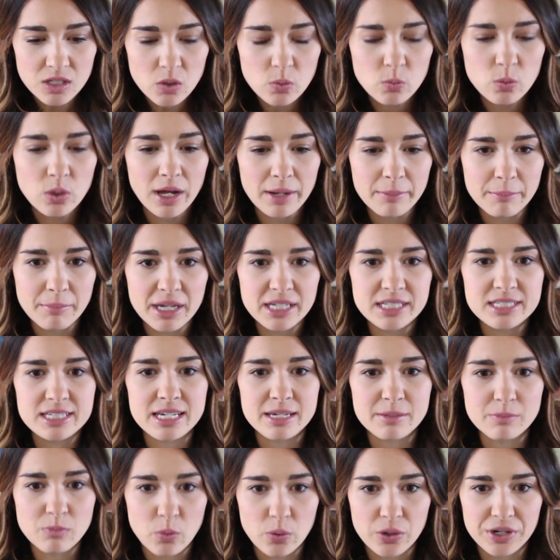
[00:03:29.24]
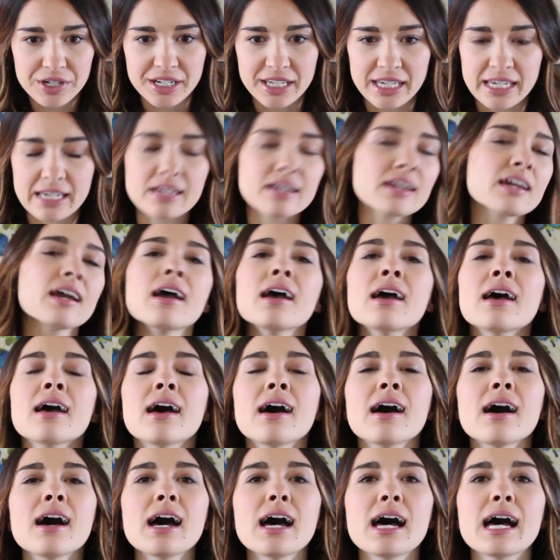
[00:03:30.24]
Well, on Monday morning,
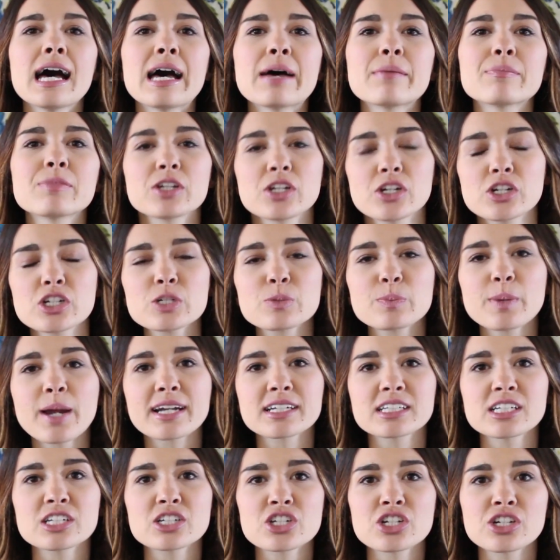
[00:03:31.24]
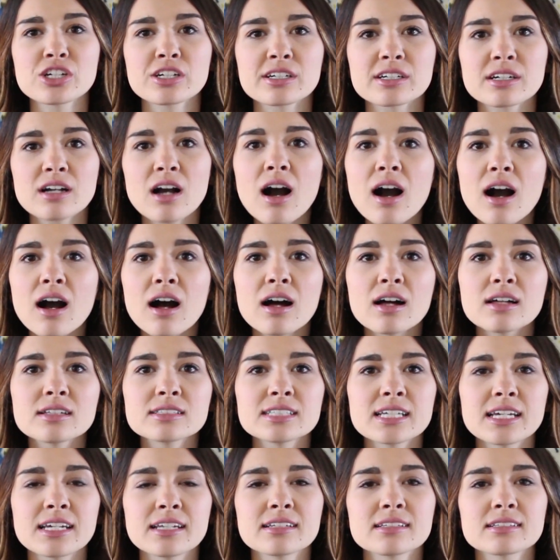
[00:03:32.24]
the nurse practitioner
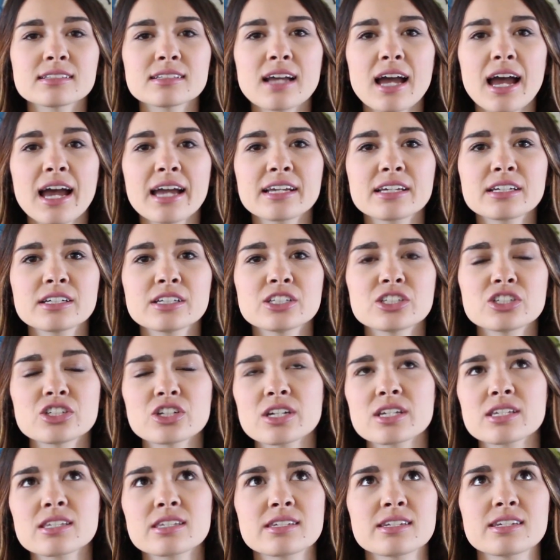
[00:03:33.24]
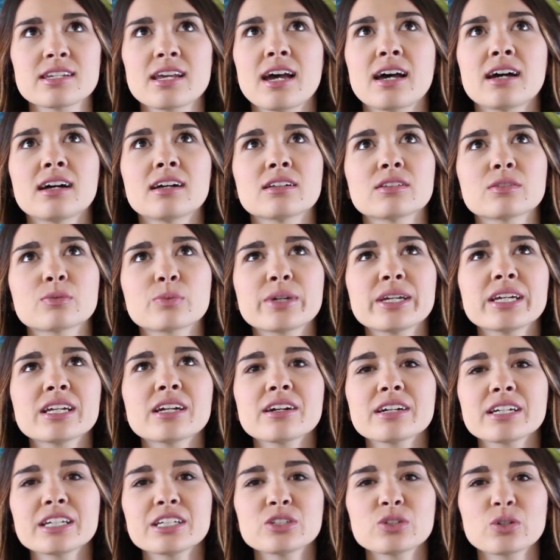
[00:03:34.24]
called, and I could just tell, we had
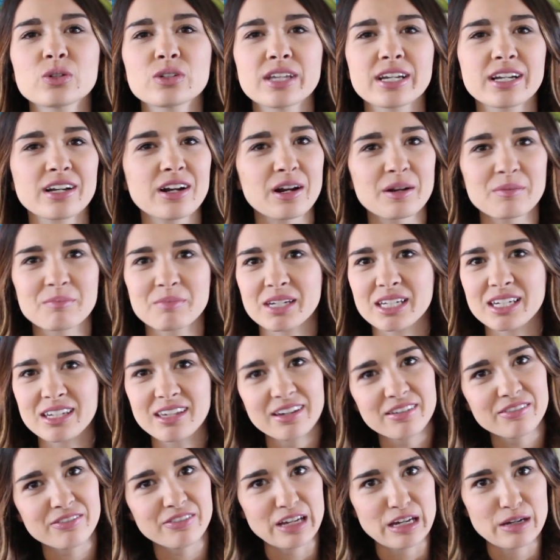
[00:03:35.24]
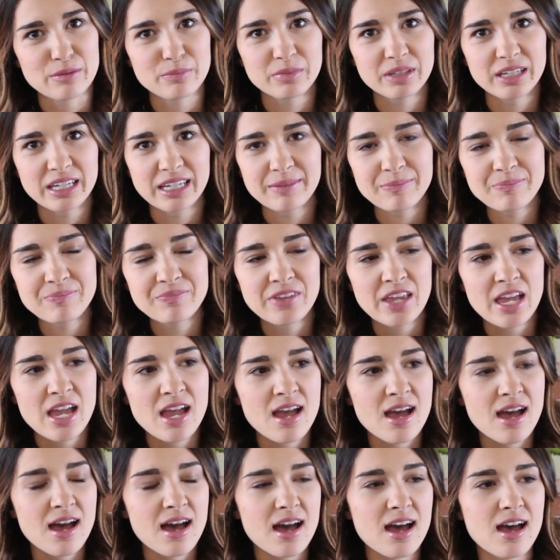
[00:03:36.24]
already told like our immediate family,
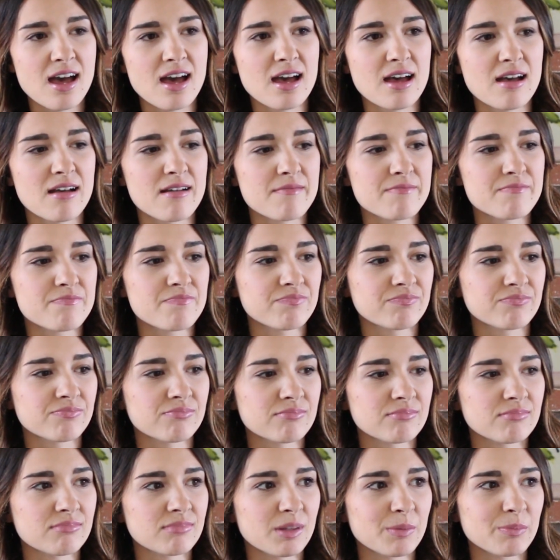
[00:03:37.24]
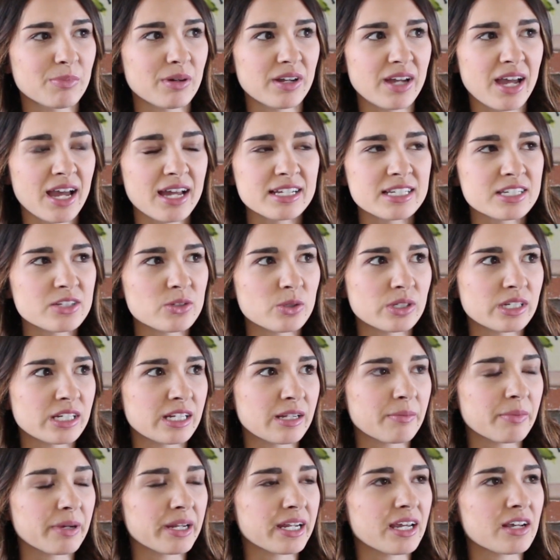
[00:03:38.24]
but hadn't told
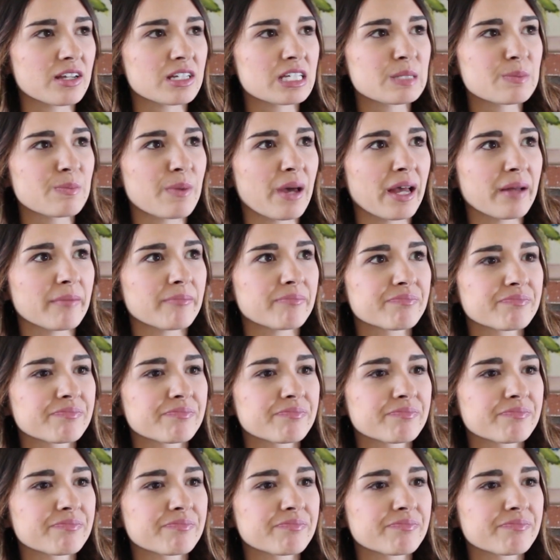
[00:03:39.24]
anybody else, but